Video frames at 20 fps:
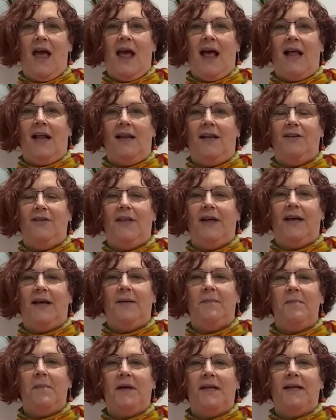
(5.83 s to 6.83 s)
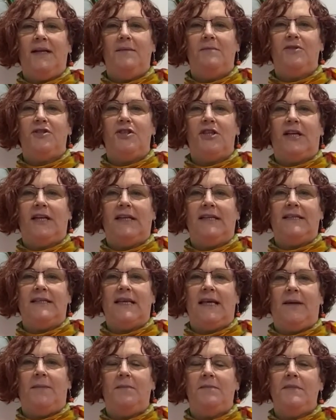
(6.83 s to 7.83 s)
Hello there, my name's Jenny
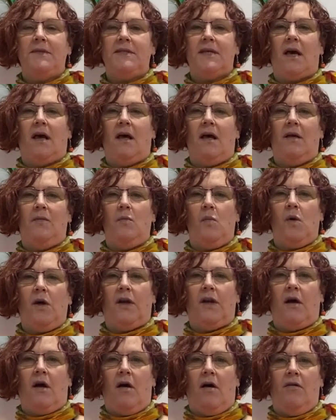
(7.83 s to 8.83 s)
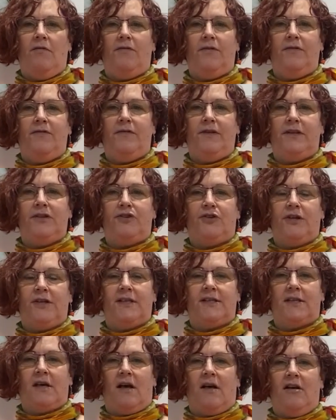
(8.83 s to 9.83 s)
Timms. I'm one half of
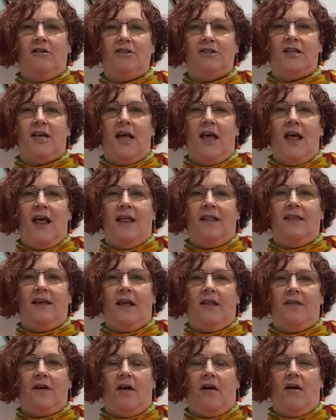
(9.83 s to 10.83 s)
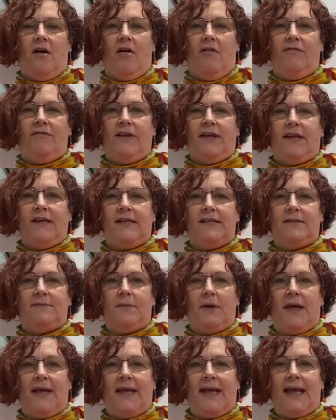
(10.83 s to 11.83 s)
Vitreus Art. The other half is
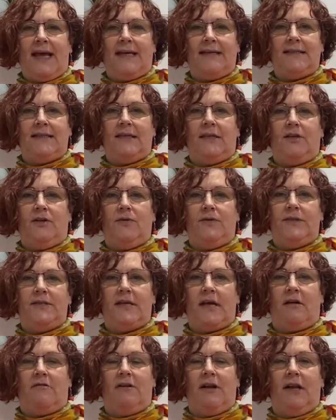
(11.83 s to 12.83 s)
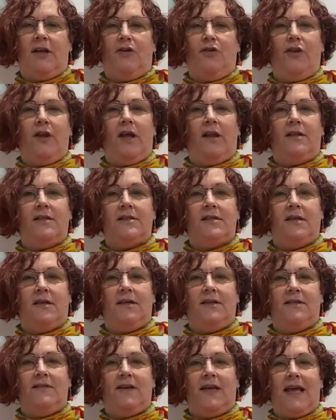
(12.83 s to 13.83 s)
my Caddy, who is currently on the other
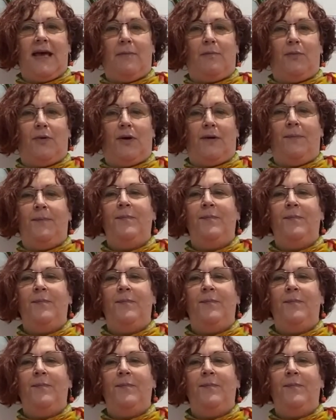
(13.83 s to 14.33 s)
side of the camera.